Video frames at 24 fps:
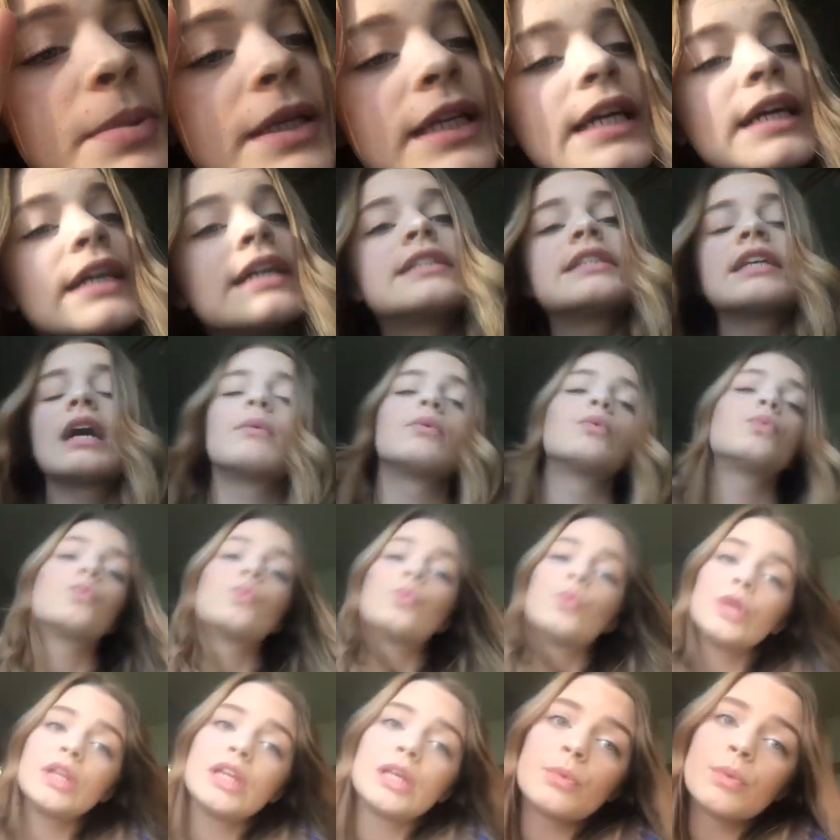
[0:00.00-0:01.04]
because I
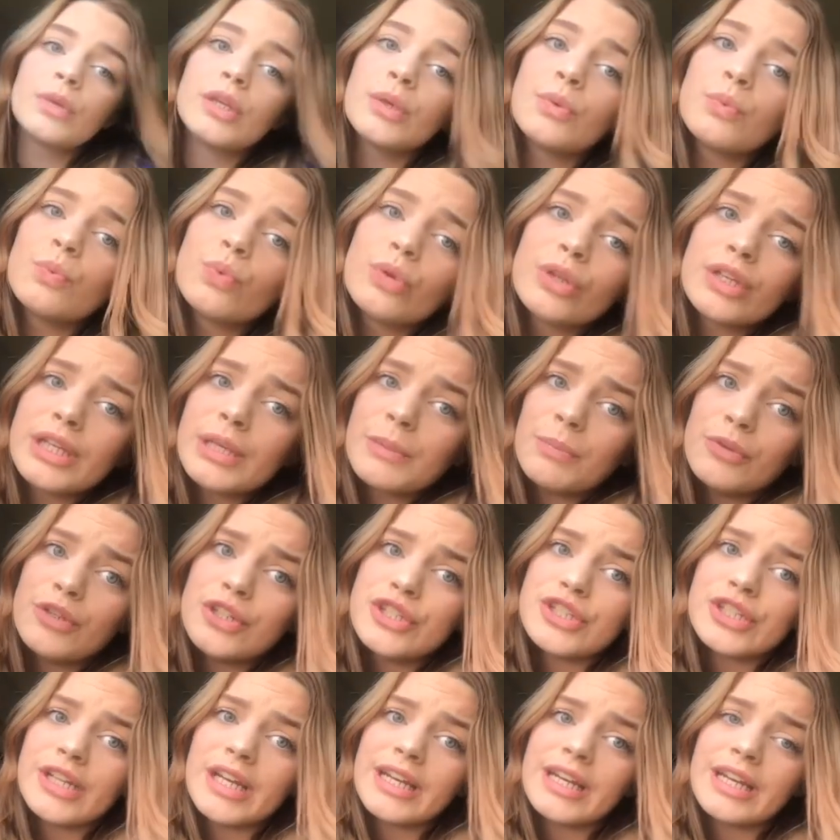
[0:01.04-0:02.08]
would really, really, really
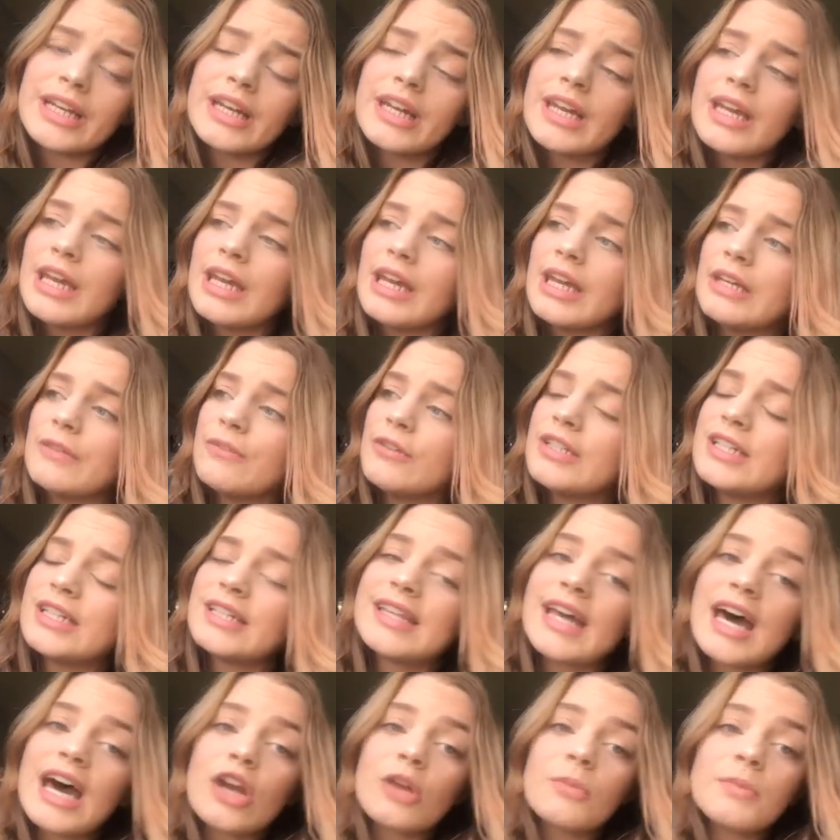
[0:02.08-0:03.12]
appreciate it. If you did
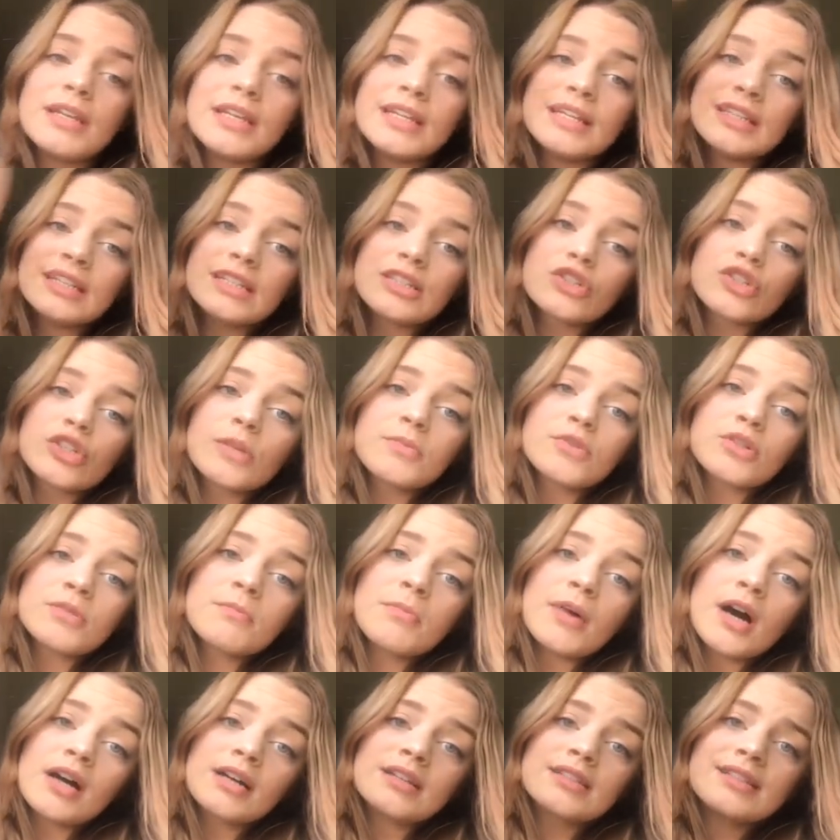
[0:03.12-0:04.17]
that, it'll be in the description
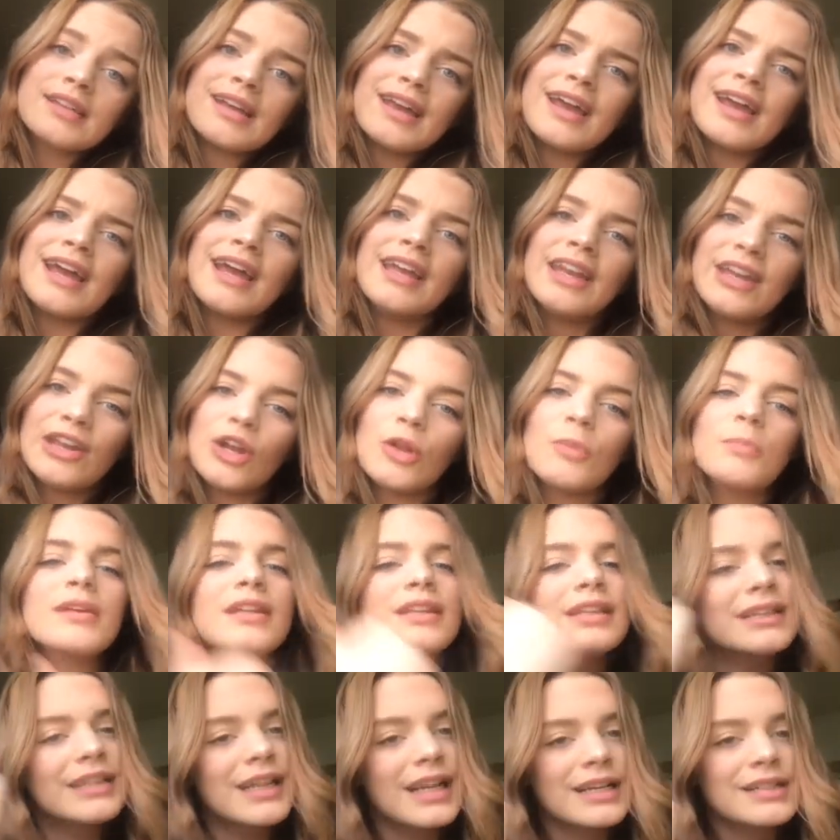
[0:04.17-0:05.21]
box and it'll be
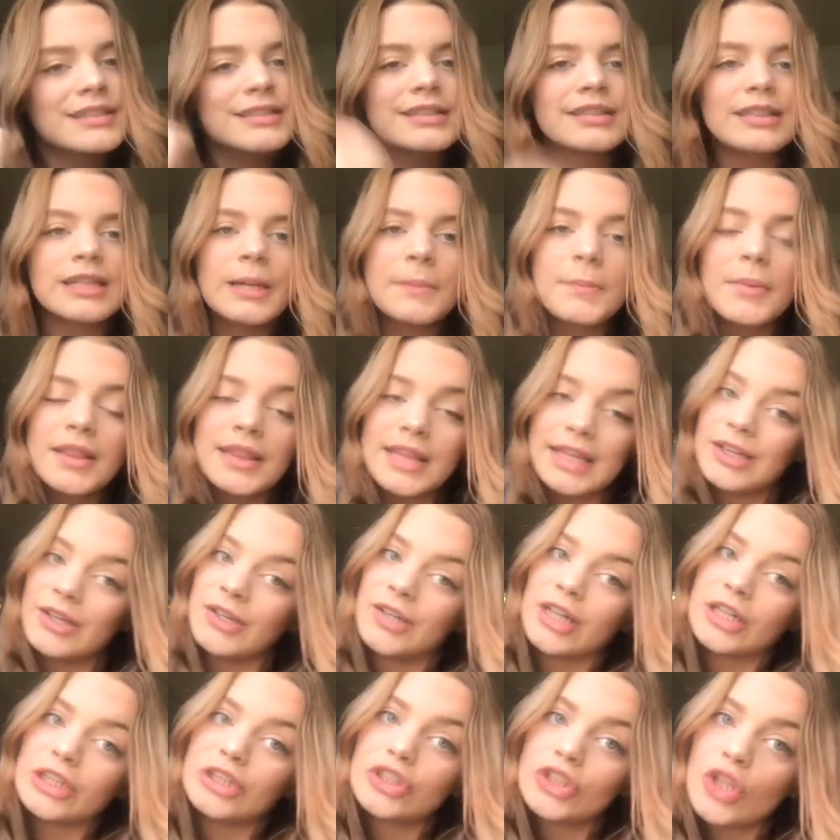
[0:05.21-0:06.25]
the next clip. Thank you
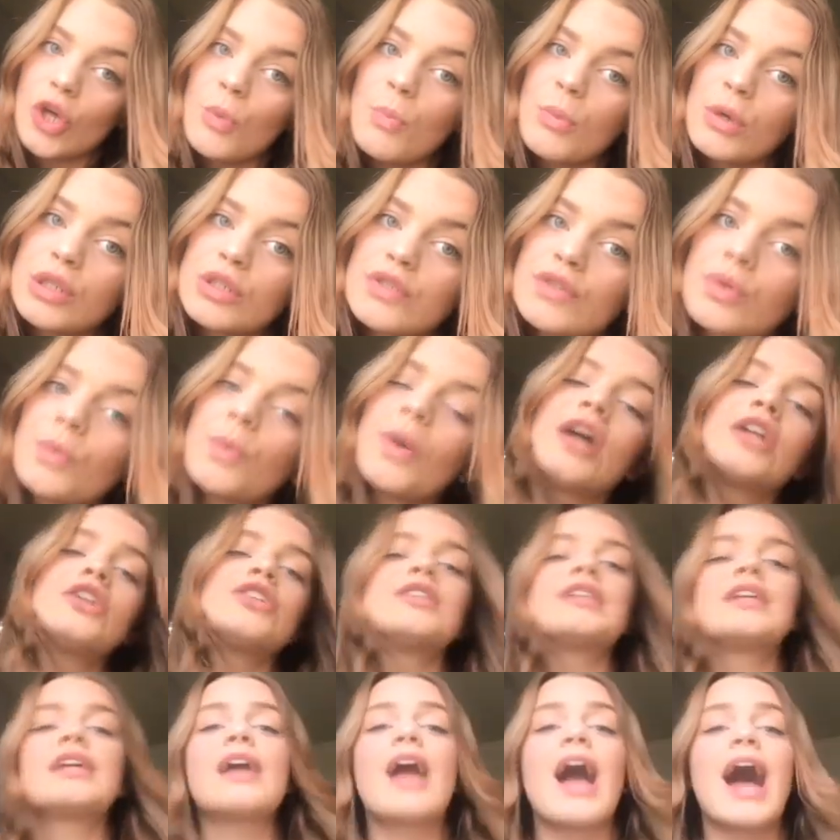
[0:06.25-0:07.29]
guys so much for
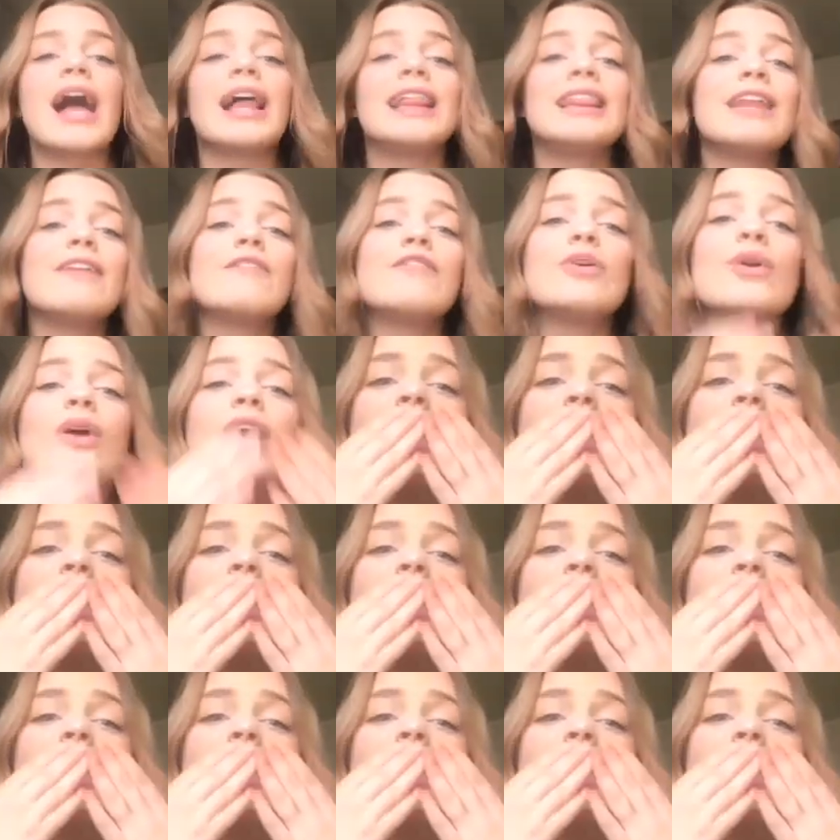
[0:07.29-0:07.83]
watching. I love you